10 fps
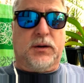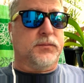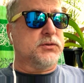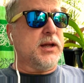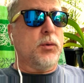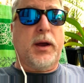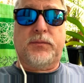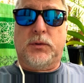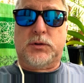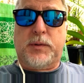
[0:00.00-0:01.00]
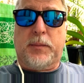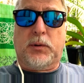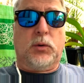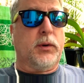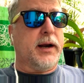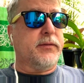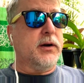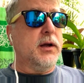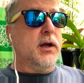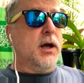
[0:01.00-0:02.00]
stay away from those people or whatever.
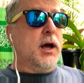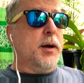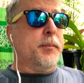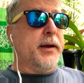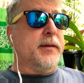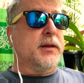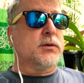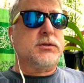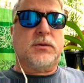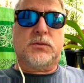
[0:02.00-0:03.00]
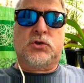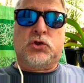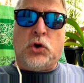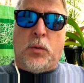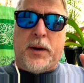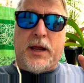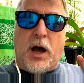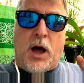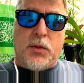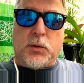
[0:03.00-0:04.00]
But there's so many
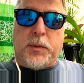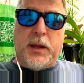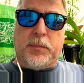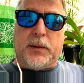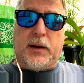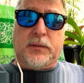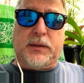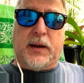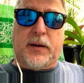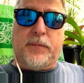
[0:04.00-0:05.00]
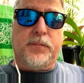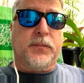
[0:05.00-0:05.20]
other people out there